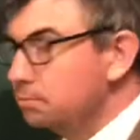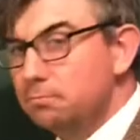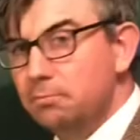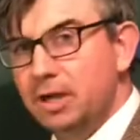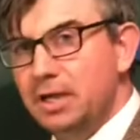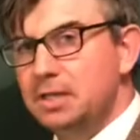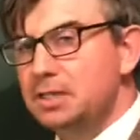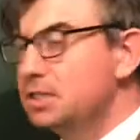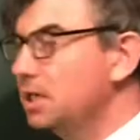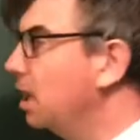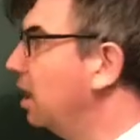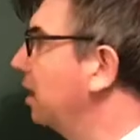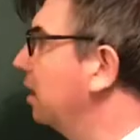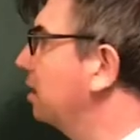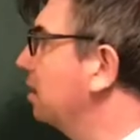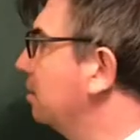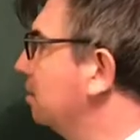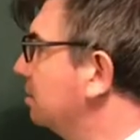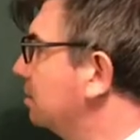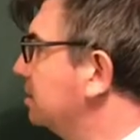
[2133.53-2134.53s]
my
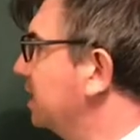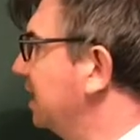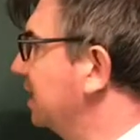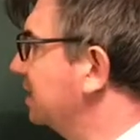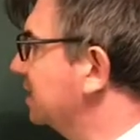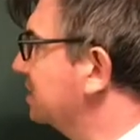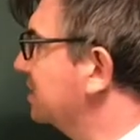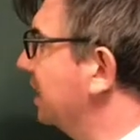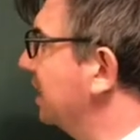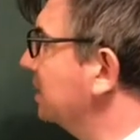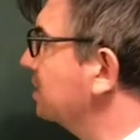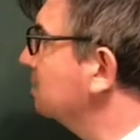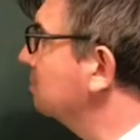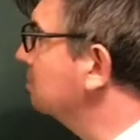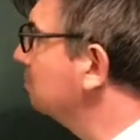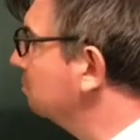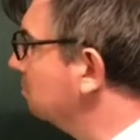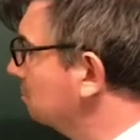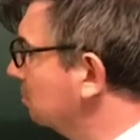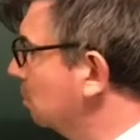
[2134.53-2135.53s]
entire data set.
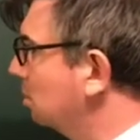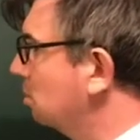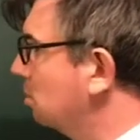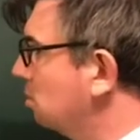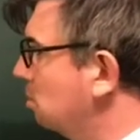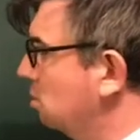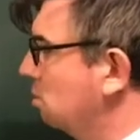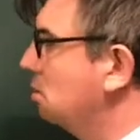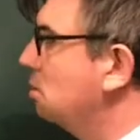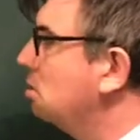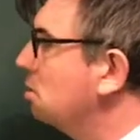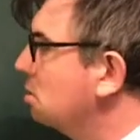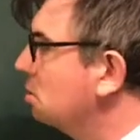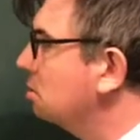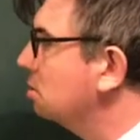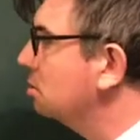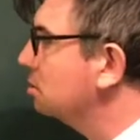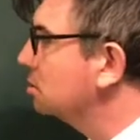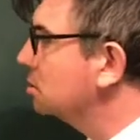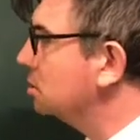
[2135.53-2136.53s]

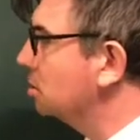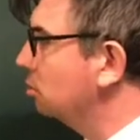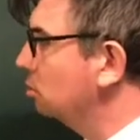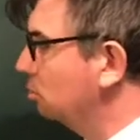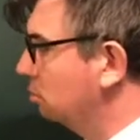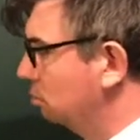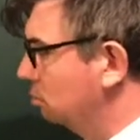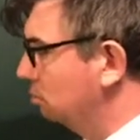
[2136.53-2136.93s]
So